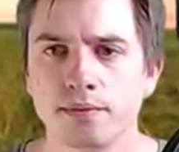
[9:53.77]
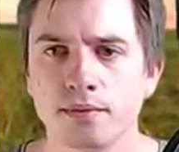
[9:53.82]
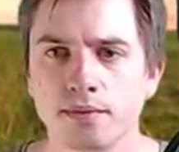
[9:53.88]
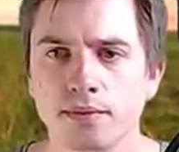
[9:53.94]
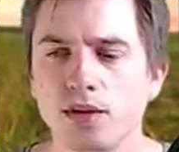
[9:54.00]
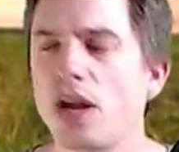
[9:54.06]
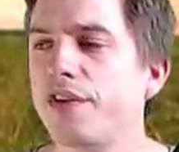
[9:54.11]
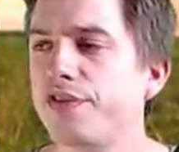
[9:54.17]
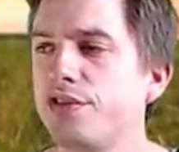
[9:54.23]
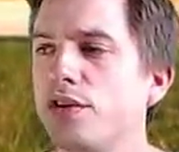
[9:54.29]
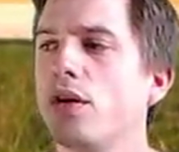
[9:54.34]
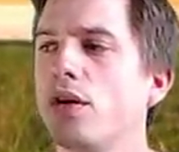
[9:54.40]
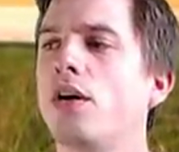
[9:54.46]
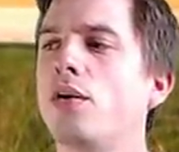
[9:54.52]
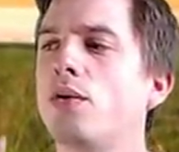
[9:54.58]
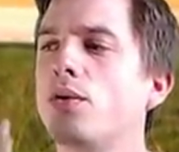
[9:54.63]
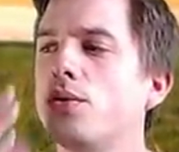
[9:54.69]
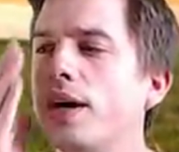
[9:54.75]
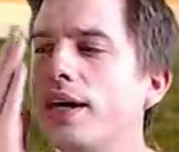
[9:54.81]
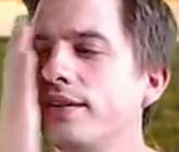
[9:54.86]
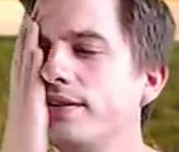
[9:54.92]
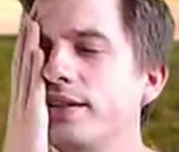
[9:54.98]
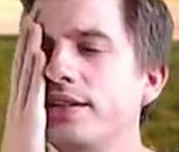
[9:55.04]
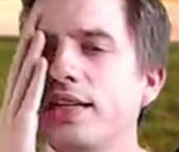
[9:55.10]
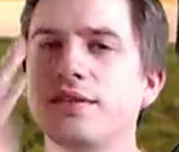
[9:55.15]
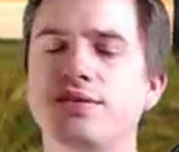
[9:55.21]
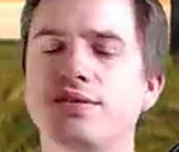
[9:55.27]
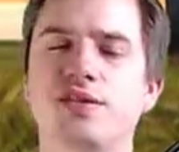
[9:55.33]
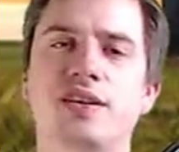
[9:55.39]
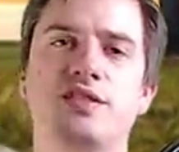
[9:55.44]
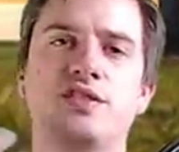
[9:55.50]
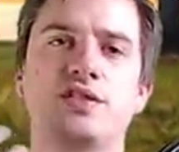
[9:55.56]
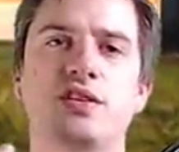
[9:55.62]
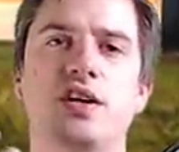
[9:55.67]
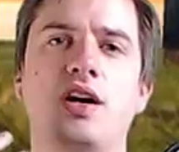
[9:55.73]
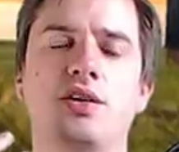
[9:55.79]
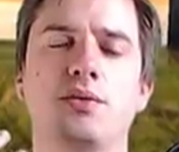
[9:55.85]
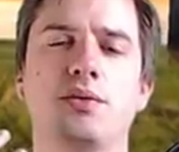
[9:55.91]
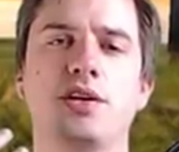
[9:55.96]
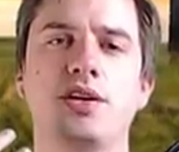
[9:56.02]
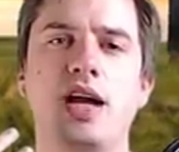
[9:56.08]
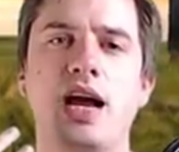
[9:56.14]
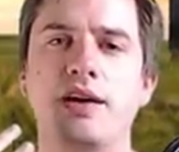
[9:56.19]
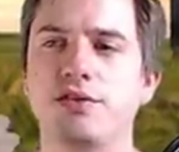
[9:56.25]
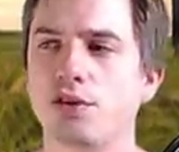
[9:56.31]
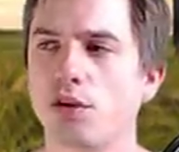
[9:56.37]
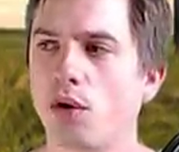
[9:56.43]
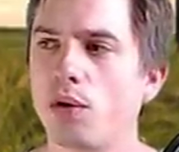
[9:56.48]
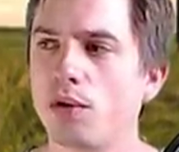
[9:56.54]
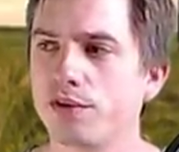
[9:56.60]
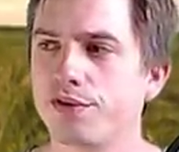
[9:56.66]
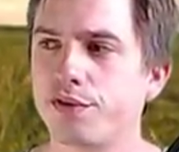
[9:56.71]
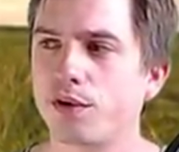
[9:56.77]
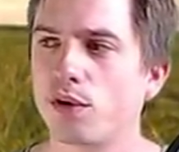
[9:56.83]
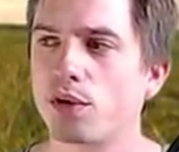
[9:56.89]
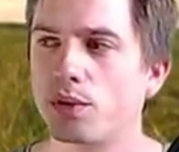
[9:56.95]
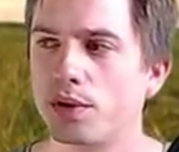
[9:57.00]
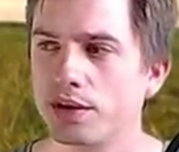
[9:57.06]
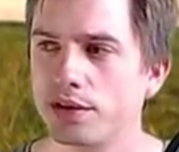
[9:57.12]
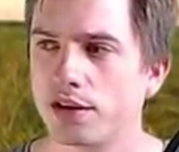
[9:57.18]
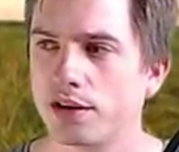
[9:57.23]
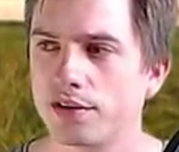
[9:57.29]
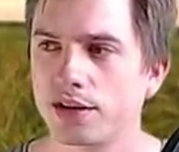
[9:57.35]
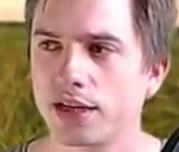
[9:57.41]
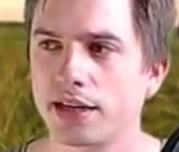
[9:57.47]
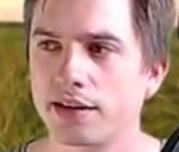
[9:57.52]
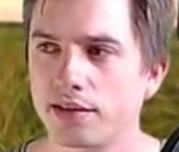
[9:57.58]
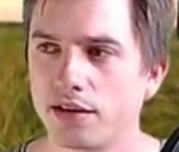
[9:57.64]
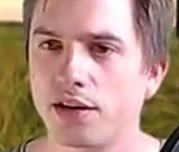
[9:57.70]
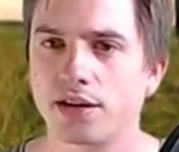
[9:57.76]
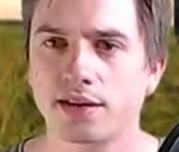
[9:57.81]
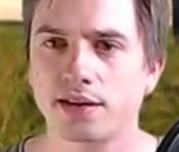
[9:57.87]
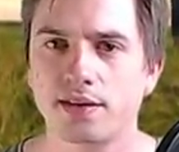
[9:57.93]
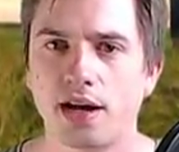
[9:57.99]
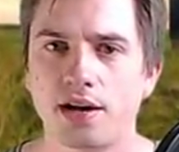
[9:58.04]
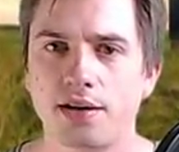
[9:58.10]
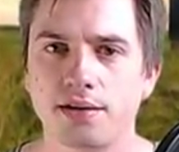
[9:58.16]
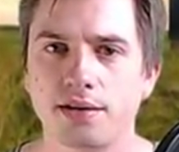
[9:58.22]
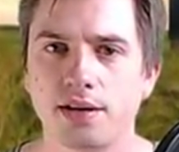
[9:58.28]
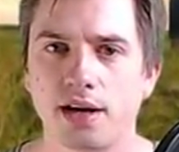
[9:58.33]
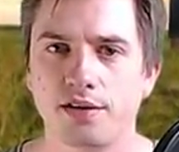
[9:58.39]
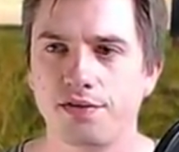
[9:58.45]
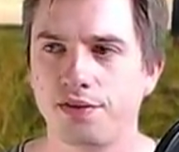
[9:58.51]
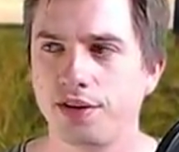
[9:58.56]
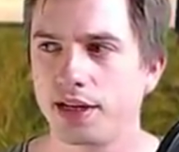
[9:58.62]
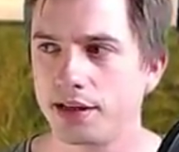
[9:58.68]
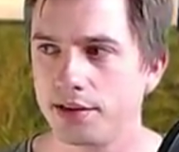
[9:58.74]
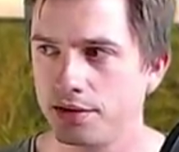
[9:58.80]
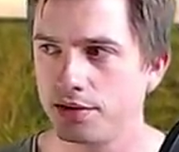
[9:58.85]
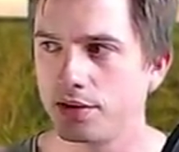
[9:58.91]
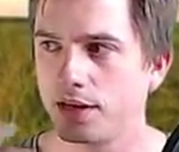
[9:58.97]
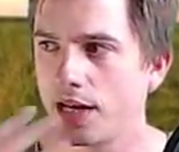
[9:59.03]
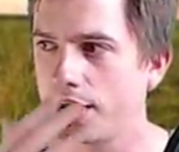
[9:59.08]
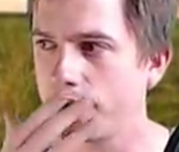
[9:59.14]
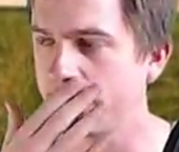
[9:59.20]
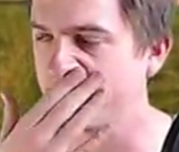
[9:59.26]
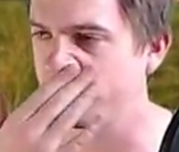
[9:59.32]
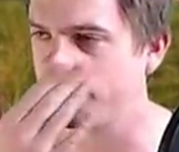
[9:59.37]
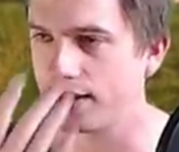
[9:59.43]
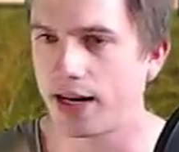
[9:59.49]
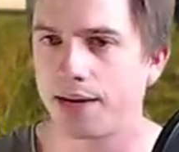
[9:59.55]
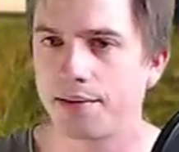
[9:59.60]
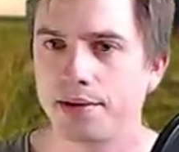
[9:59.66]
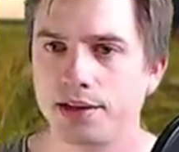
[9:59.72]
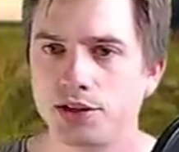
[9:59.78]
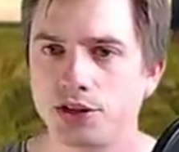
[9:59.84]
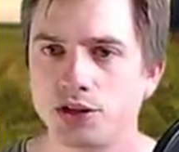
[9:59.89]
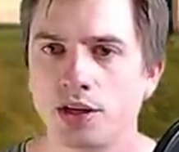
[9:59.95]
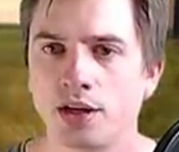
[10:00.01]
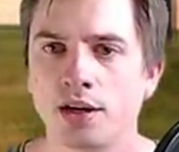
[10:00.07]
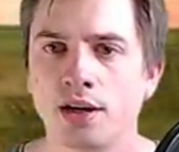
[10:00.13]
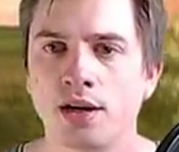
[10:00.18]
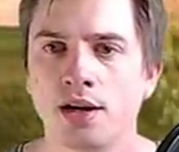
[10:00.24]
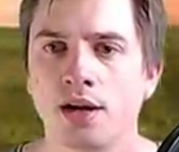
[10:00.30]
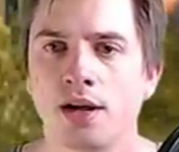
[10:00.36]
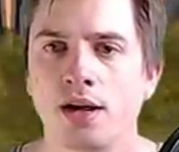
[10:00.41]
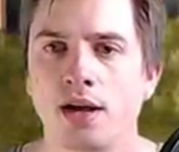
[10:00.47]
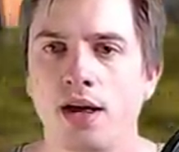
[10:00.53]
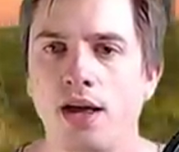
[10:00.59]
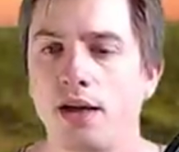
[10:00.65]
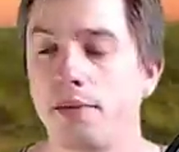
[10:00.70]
You have to, oh right, it gives that stun where you have to hold forward not to get knocked down, I think, into guaranteed damage. Uh,